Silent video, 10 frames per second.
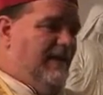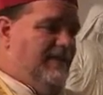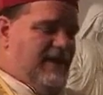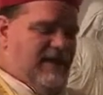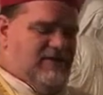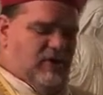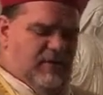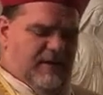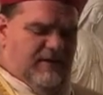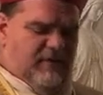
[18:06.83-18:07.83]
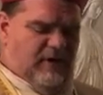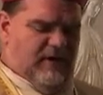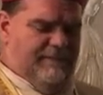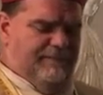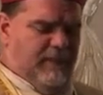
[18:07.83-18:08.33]
These will only be
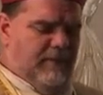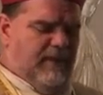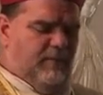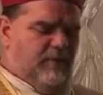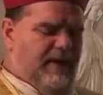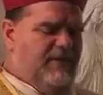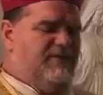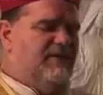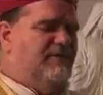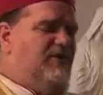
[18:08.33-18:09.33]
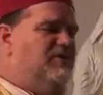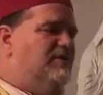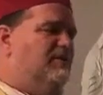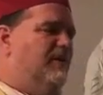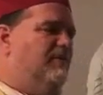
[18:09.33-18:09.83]
converted by the miraculous
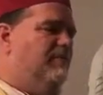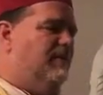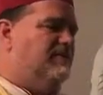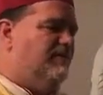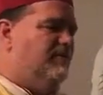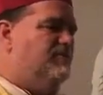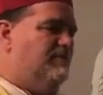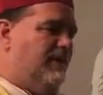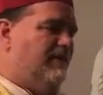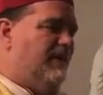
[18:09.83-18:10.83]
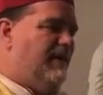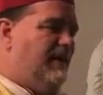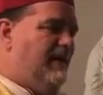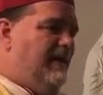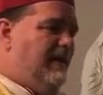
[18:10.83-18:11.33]
intervention of the Blessed Virgin Mary,
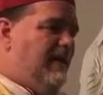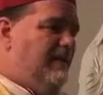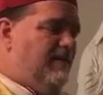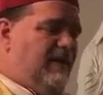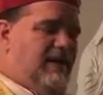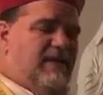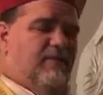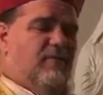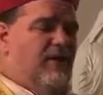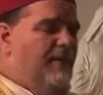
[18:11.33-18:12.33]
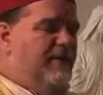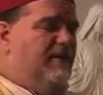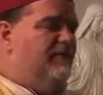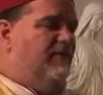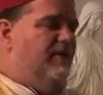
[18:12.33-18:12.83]
and many of them will not be
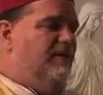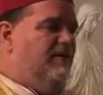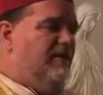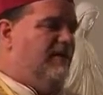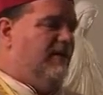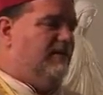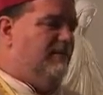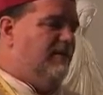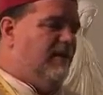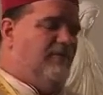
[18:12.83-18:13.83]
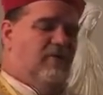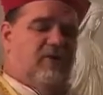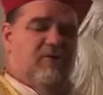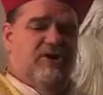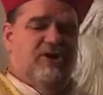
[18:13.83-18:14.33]
converted, and let them therefore
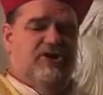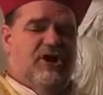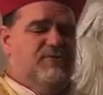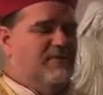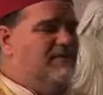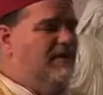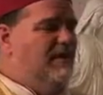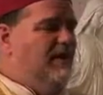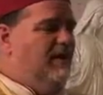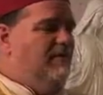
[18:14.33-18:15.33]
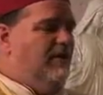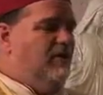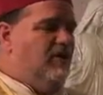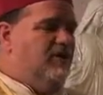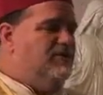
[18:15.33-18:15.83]
go to judgment and be
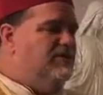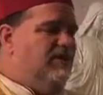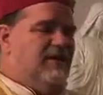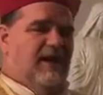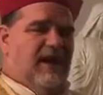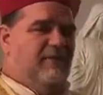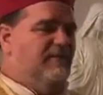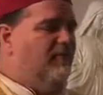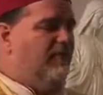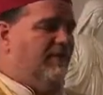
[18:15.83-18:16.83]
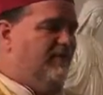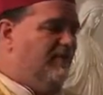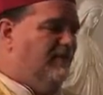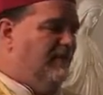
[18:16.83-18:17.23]
cursed and damned forever.